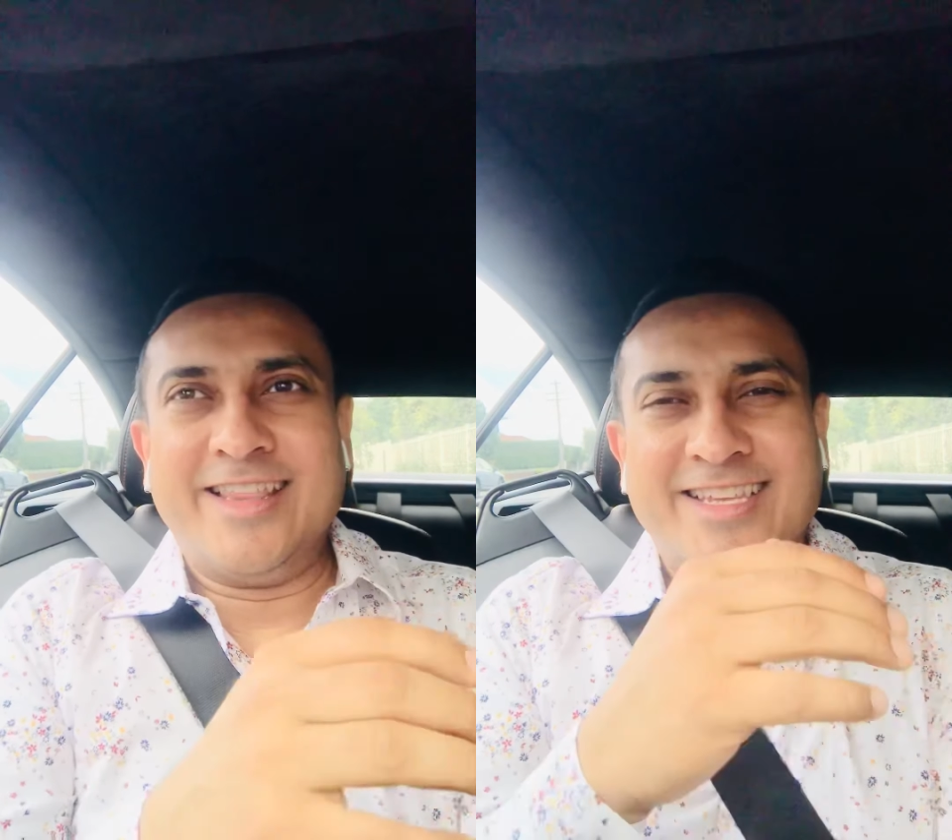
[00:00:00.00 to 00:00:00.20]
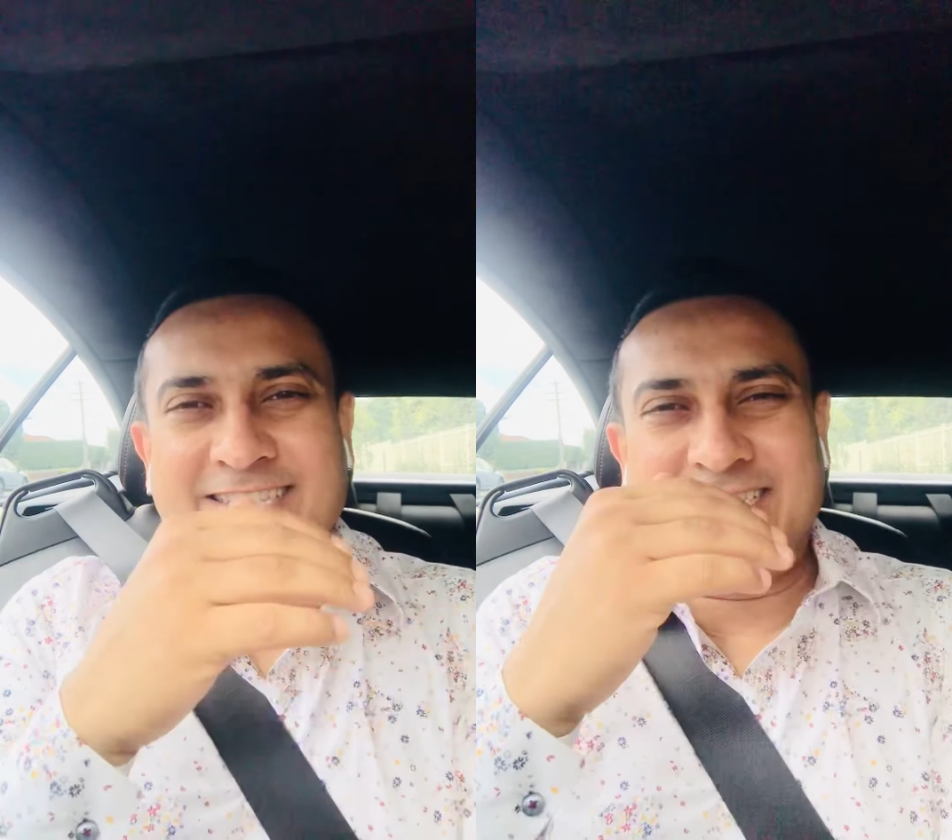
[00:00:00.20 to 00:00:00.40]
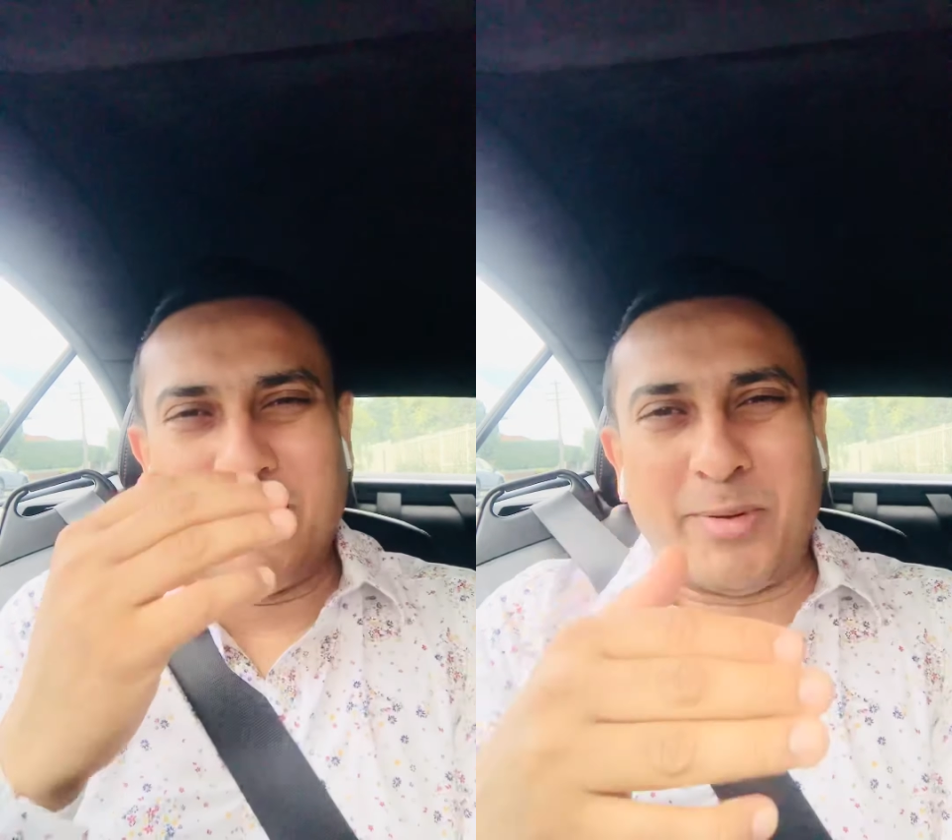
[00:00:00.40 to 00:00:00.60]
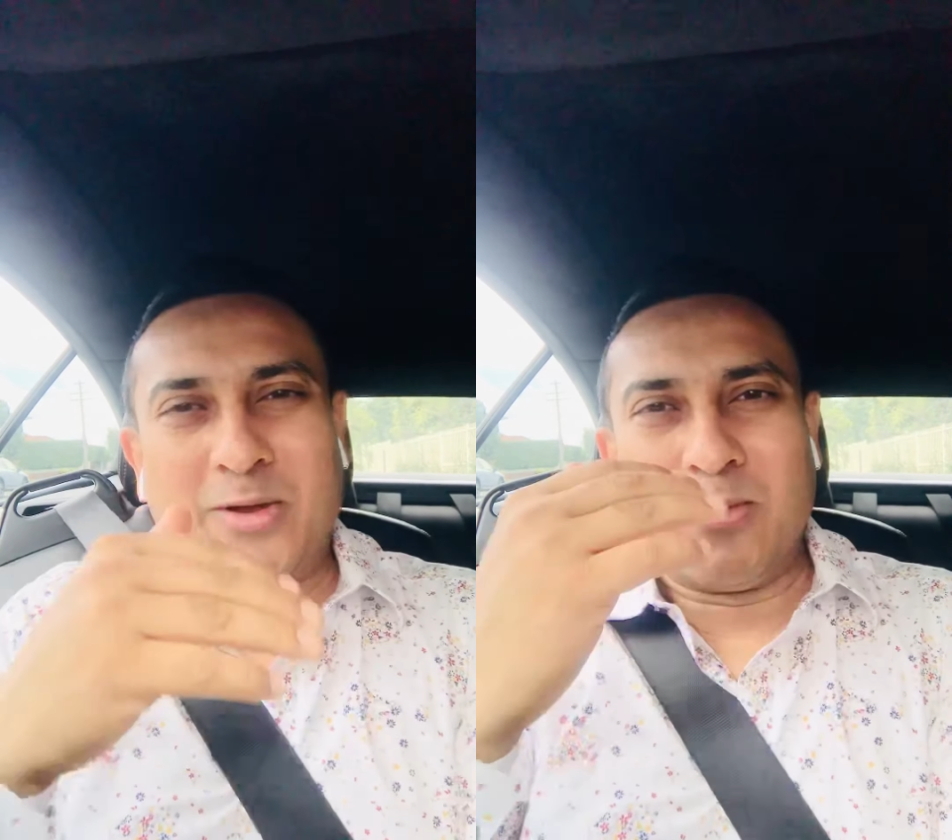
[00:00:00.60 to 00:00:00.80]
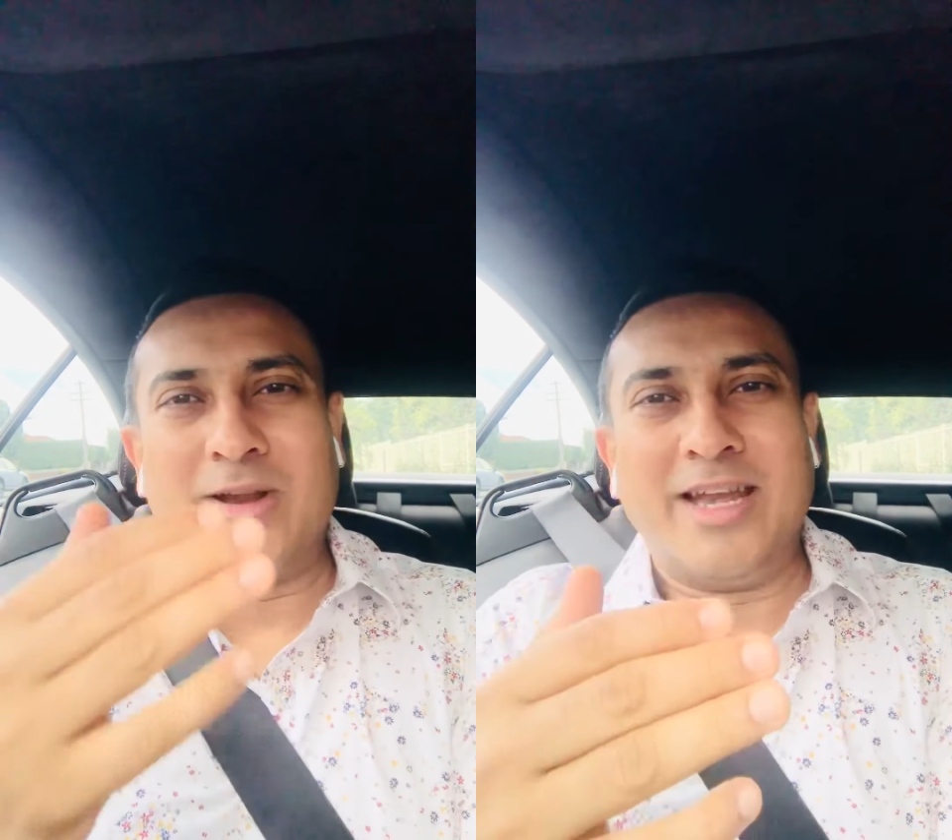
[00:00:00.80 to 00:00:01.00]
these
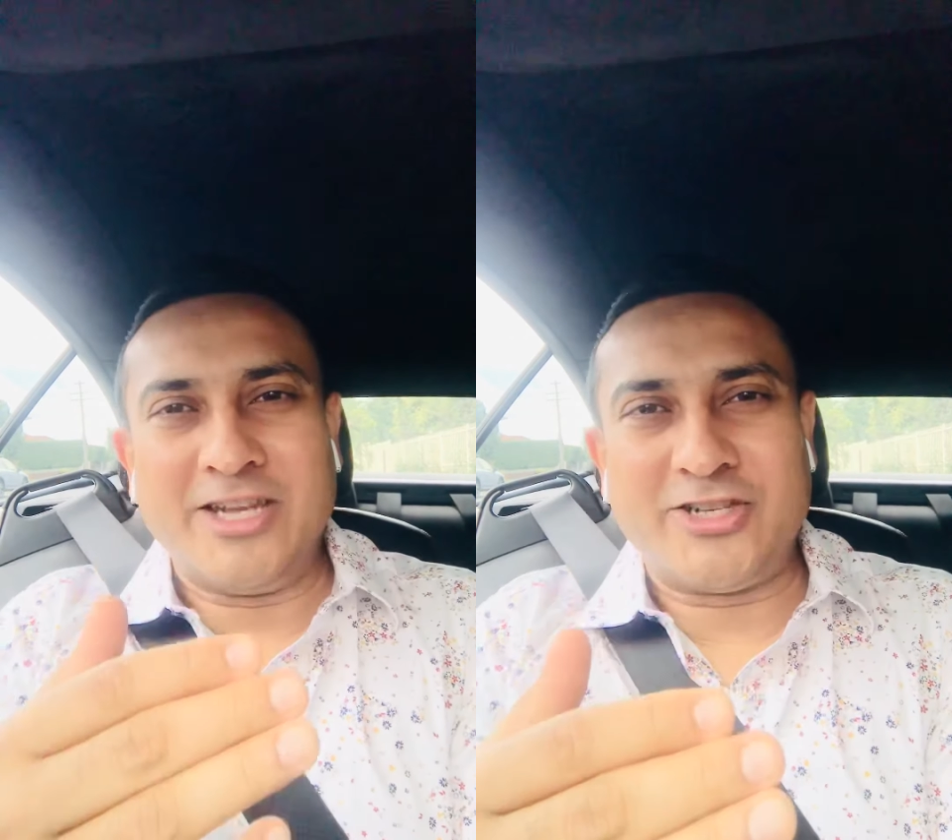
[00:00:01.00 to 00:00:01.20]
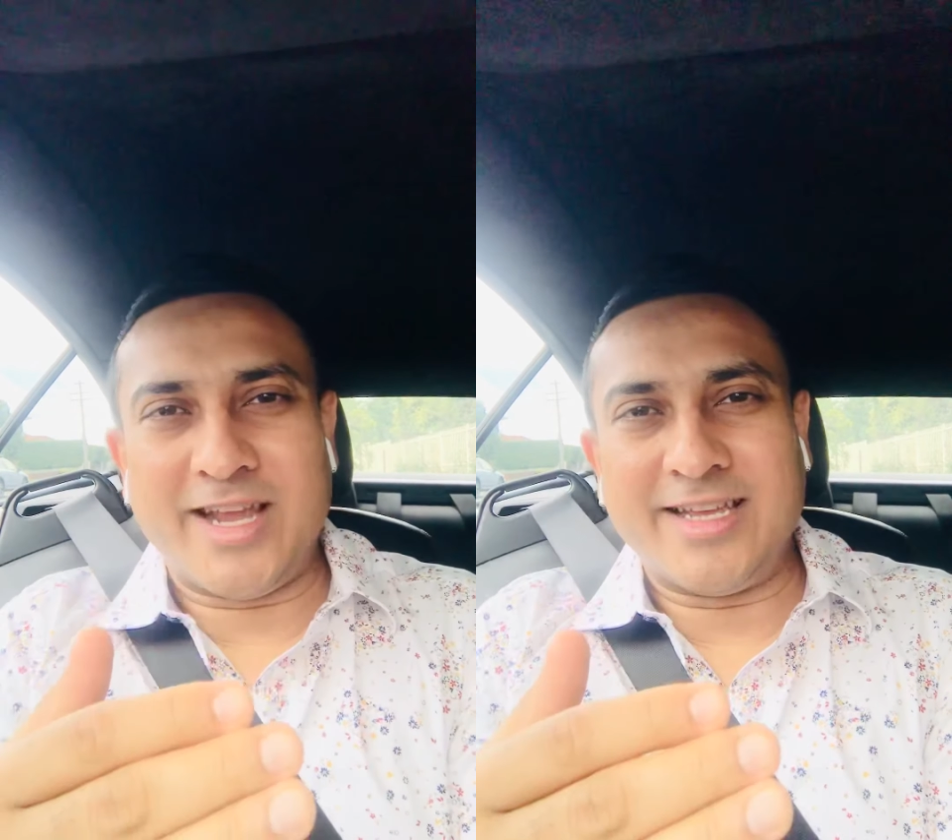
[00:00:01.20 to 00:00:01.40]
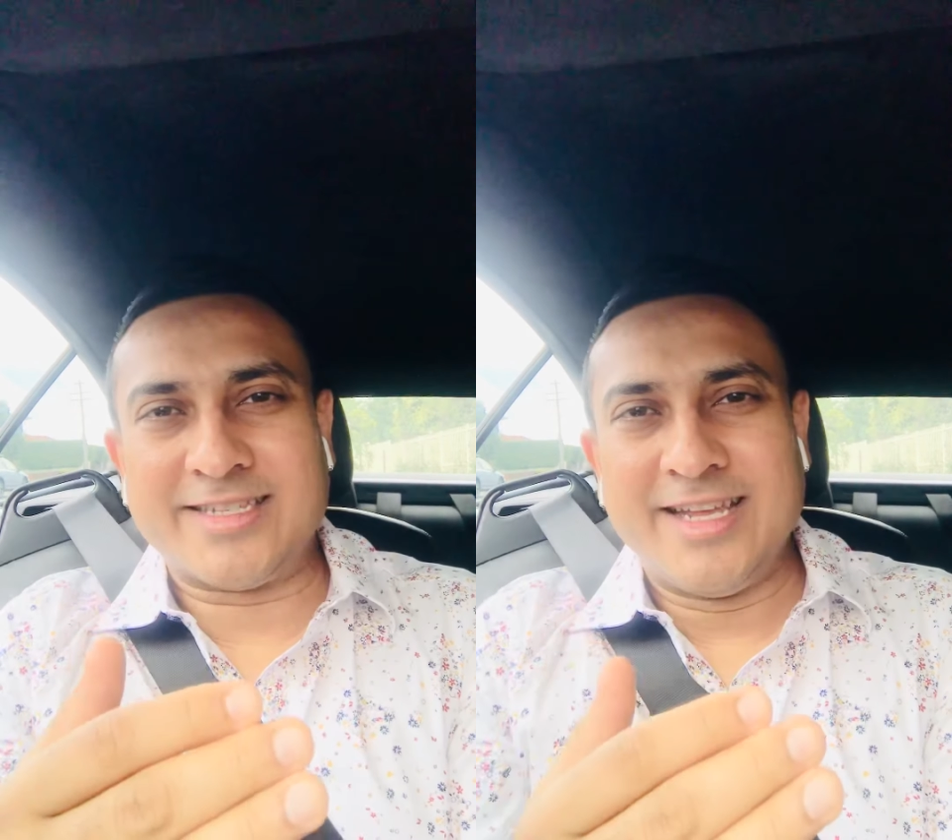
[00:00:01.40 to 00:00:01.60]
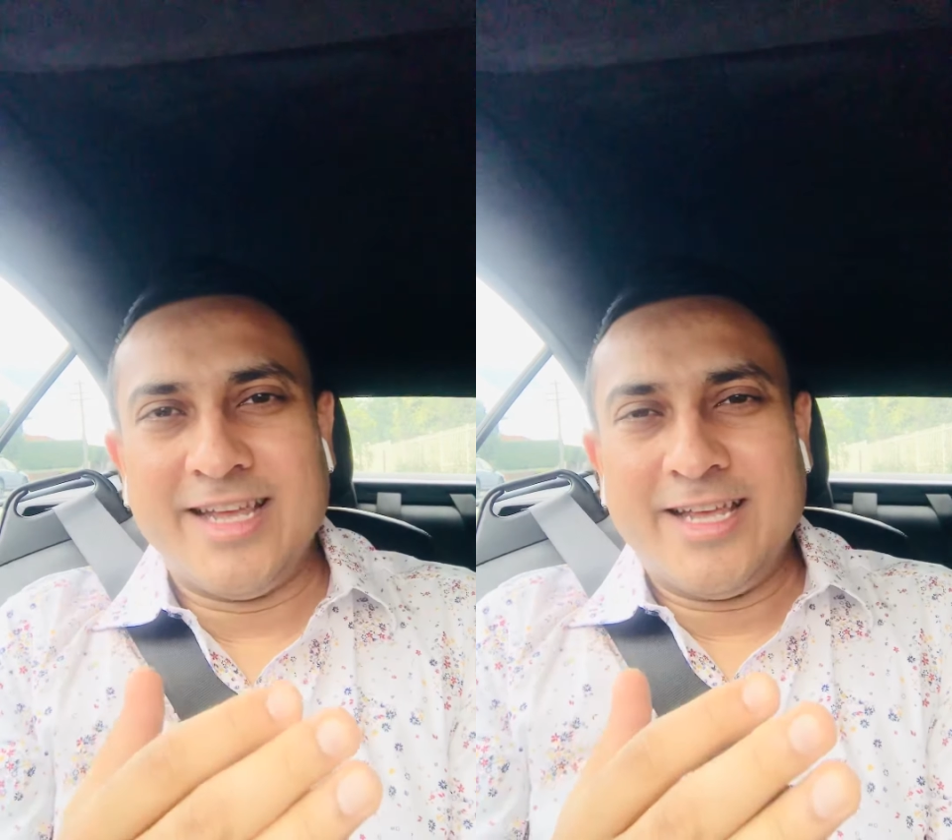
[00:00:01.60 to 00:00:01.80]
typical cliches.